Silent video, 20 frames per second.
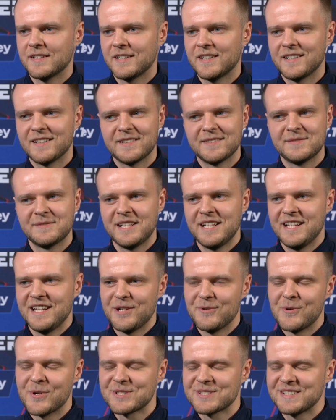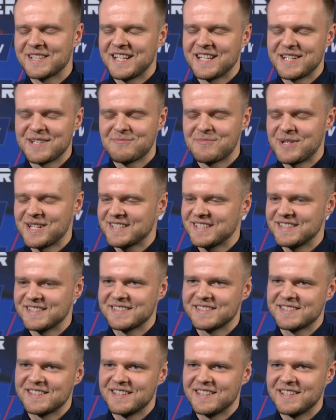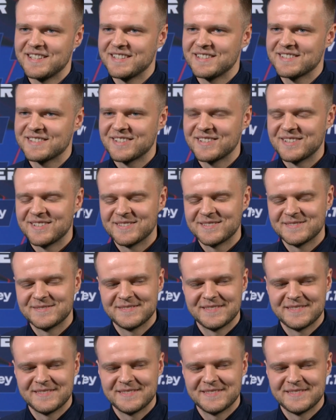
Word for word: Uh, it wasn't like in practice. Uh, so